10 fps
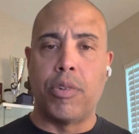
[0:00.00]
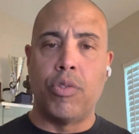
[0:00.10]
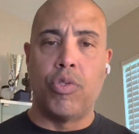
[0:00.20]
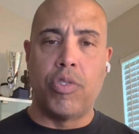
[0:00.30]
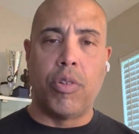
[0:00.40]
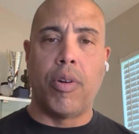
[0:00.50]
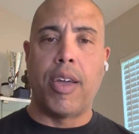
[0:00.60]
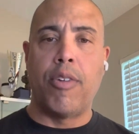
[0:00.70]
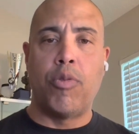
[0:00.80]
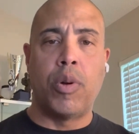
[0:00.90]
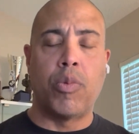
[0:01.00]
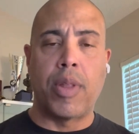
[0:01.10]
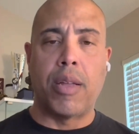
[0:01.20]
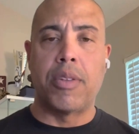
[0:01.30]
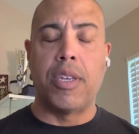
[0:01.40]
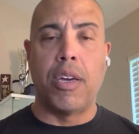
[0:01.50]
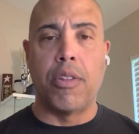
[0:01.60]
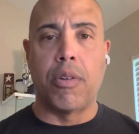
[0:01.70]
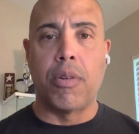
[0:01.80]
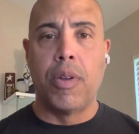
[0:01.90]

You usually don't have one without the other.